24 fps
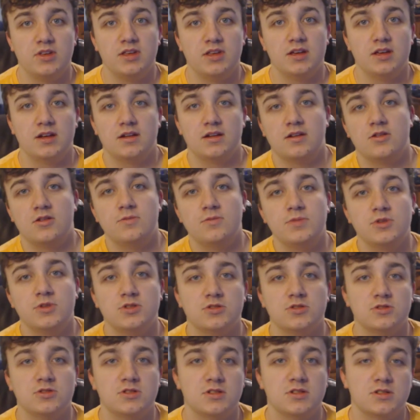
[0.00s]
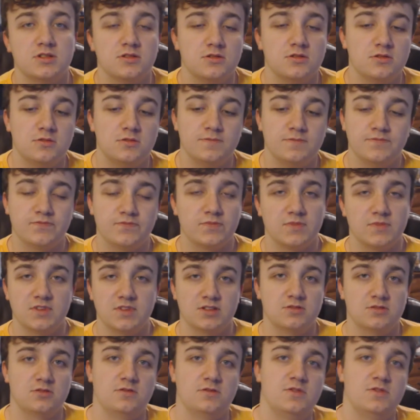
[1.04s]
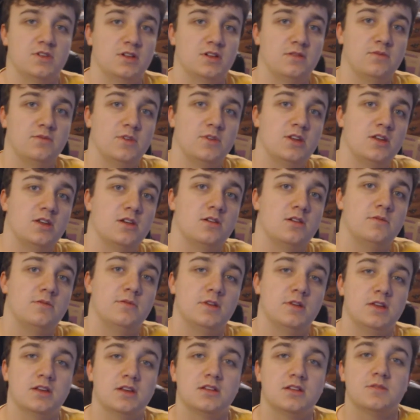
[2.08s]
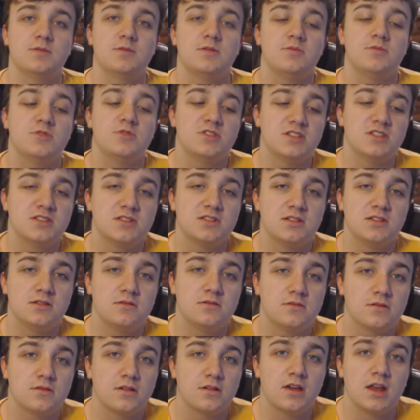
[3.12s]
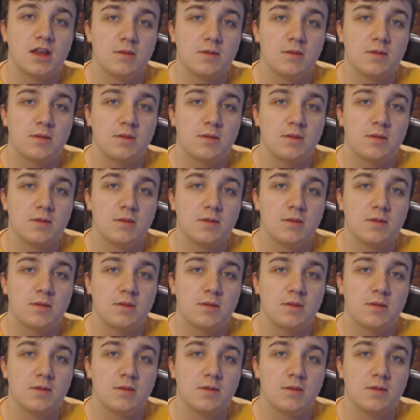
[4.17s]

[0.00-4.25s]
but yeah i hope you enjoyed this little this little fucking video but yeah it's been your boy jesse